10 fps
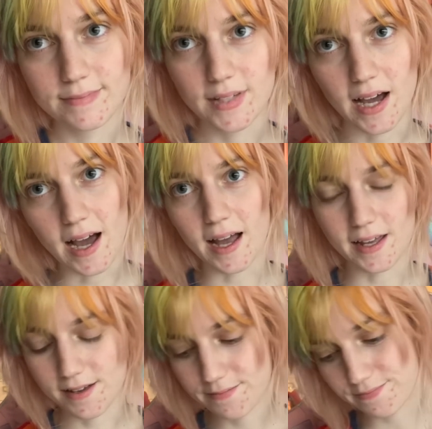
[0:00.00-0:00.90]

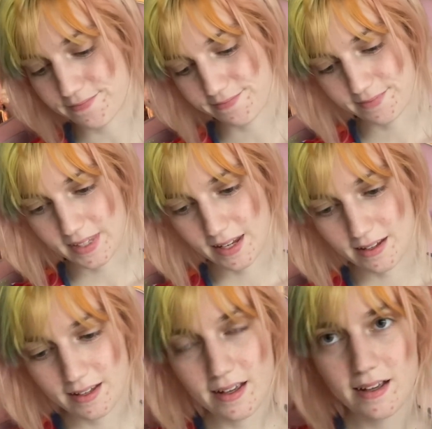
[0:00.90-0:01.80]
Hi.
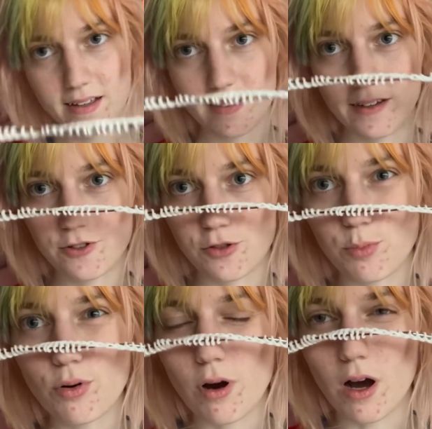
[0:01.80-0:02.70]
There's a
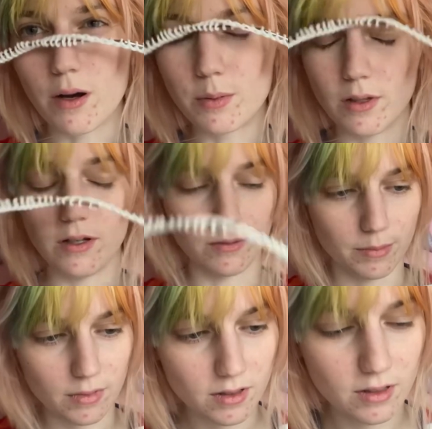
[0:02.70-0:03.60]

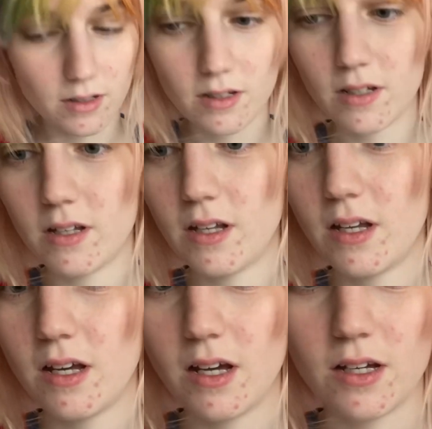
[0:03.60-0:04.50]
problem.
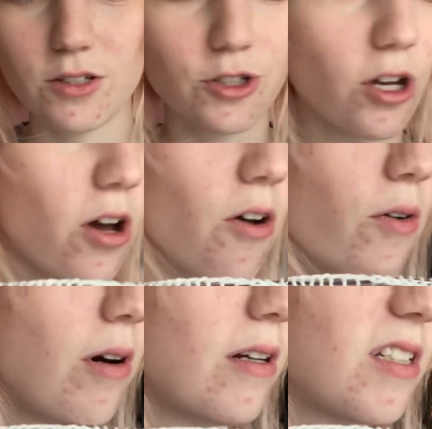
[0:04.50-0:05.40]

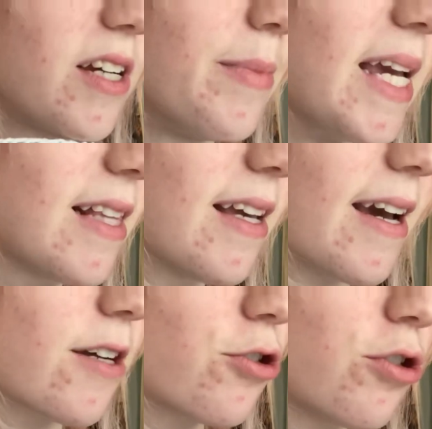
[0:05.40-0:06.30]
So to make the
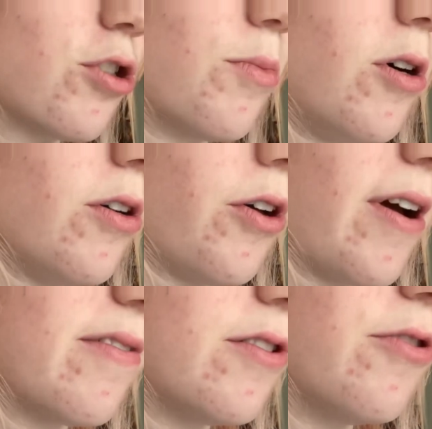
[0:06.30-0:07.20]
extra small, you
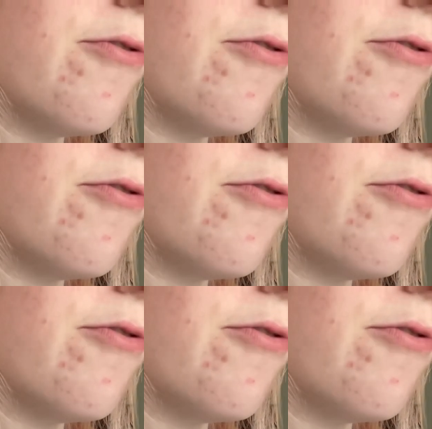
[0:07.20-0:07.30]
have to do